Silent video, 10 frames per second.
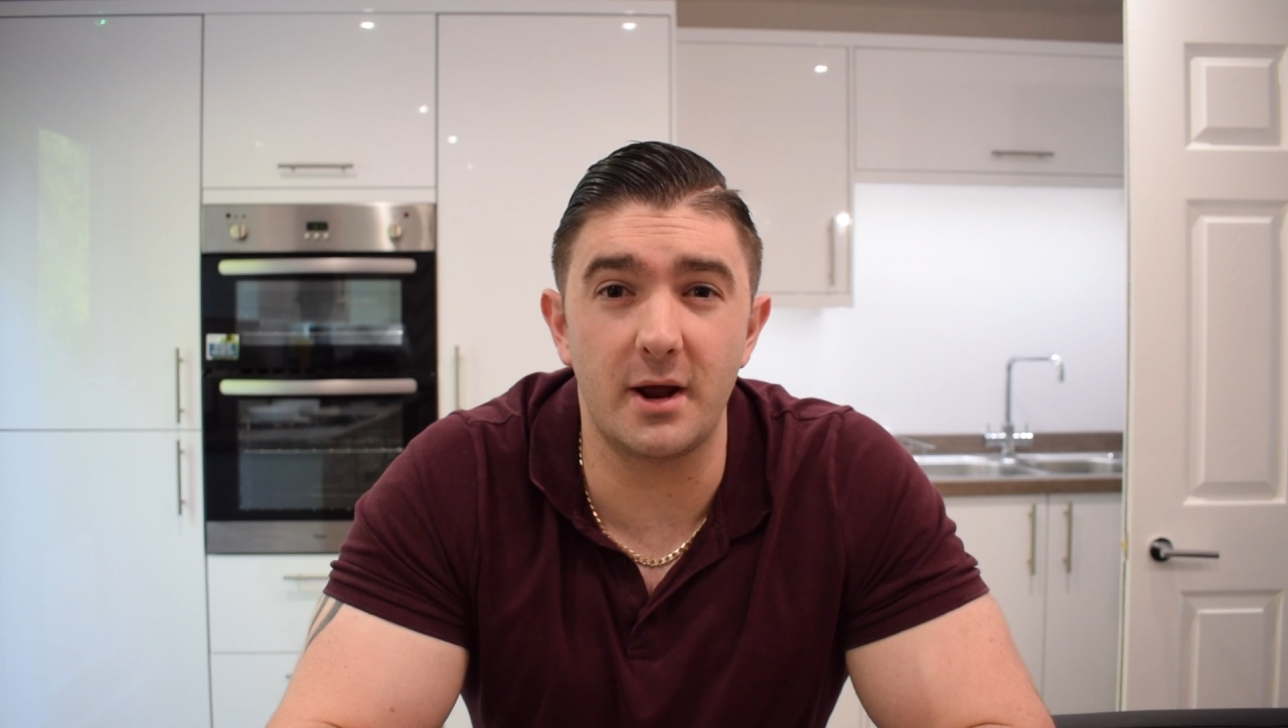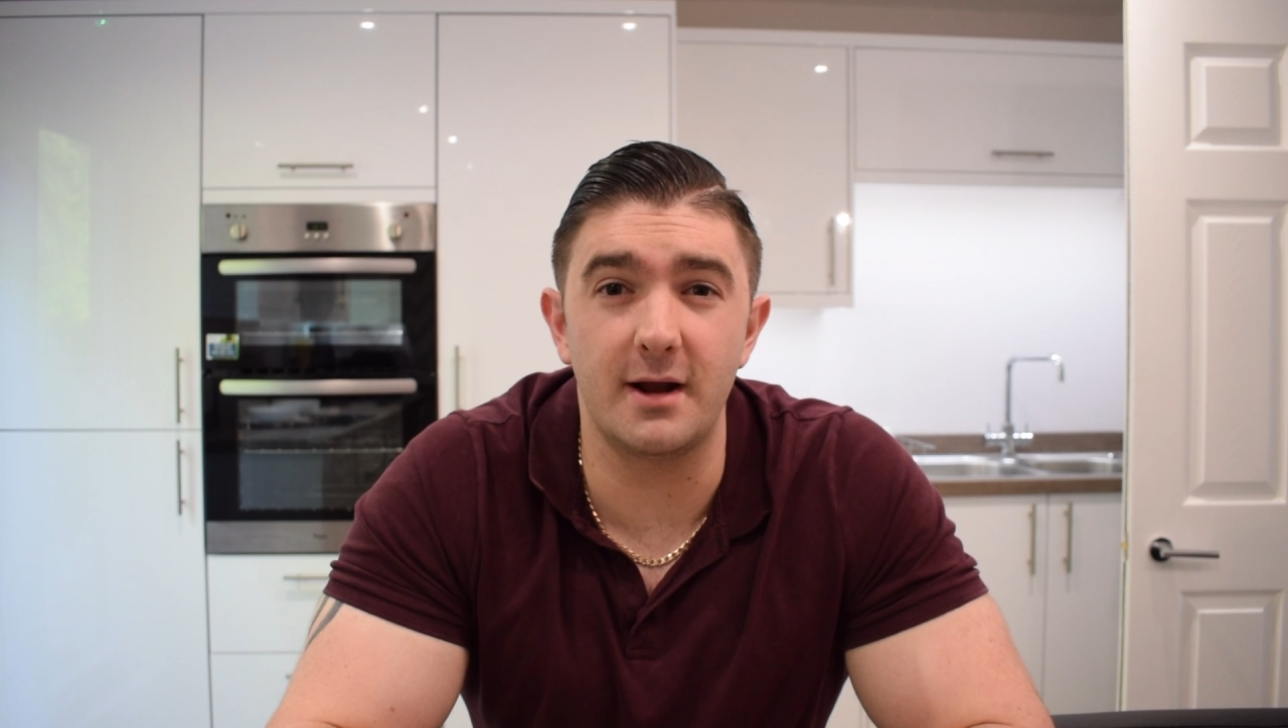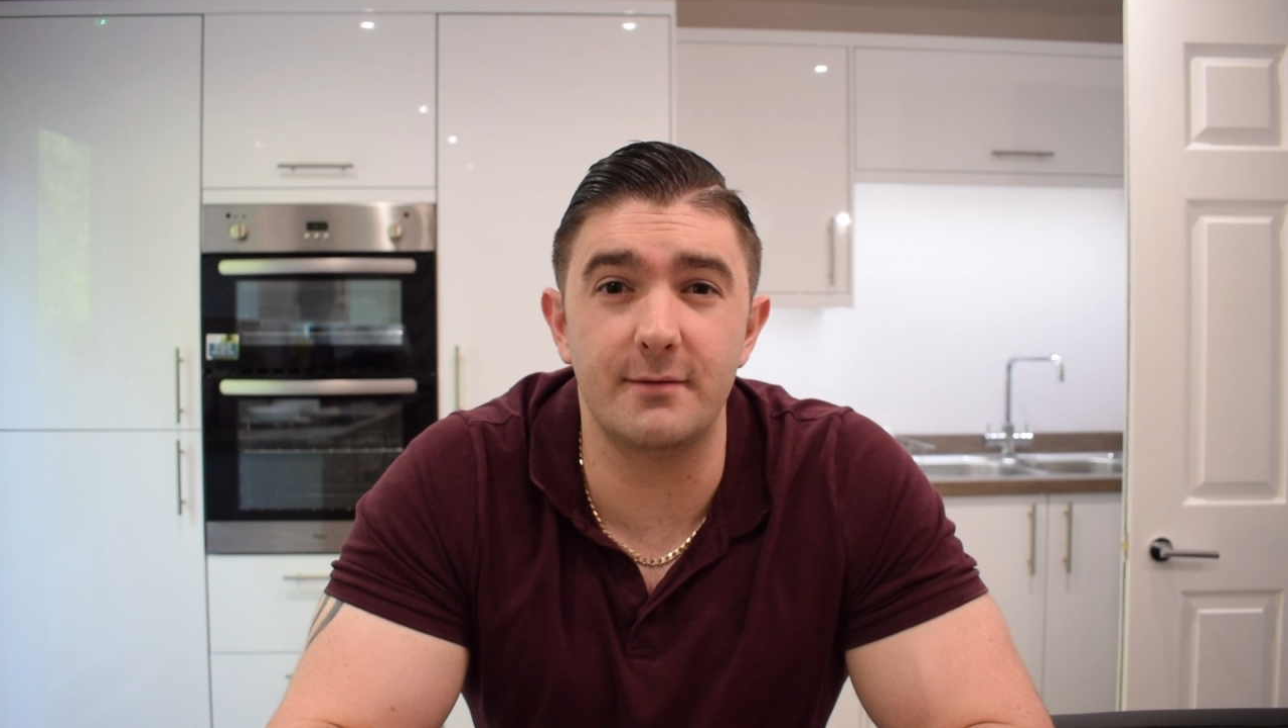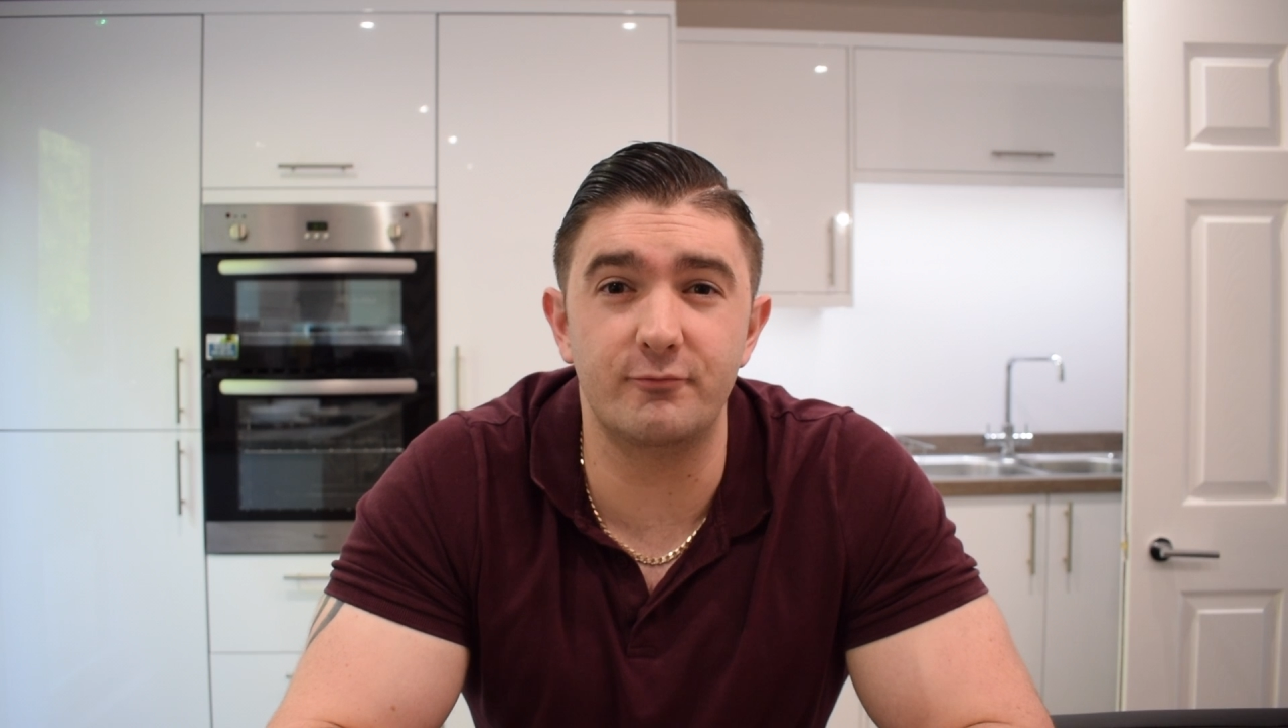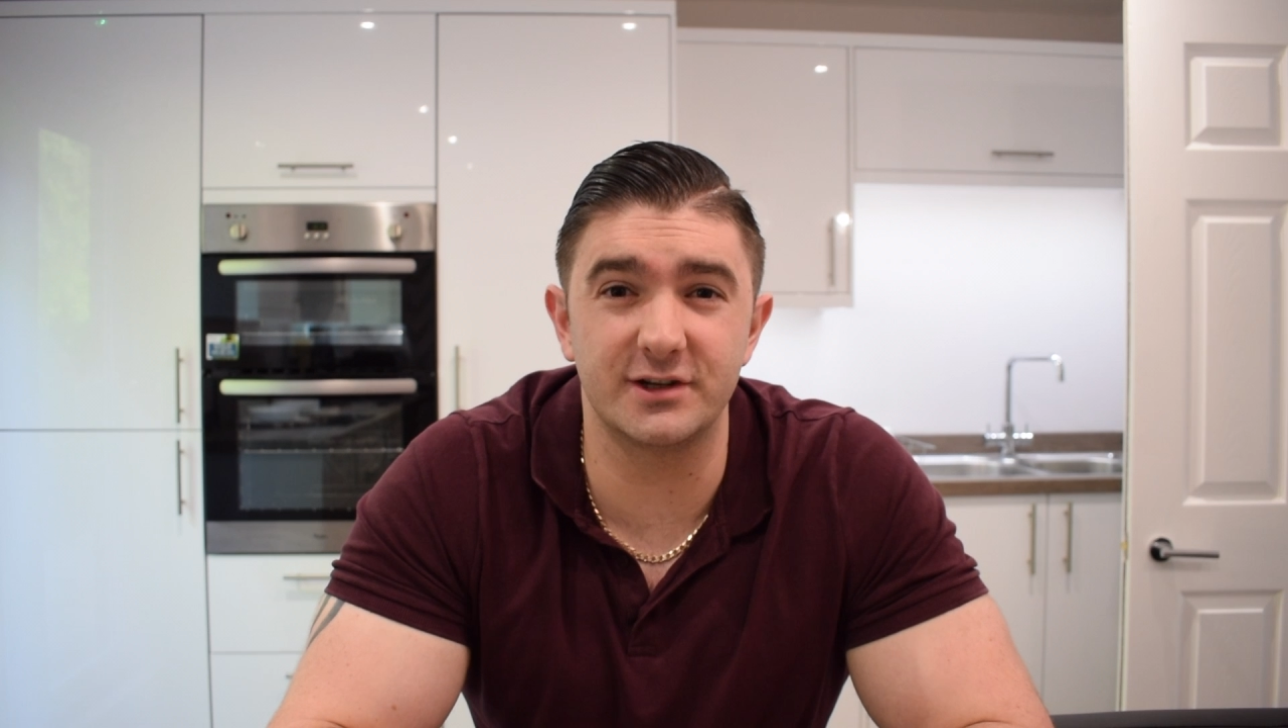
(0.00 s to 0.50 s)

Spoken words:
and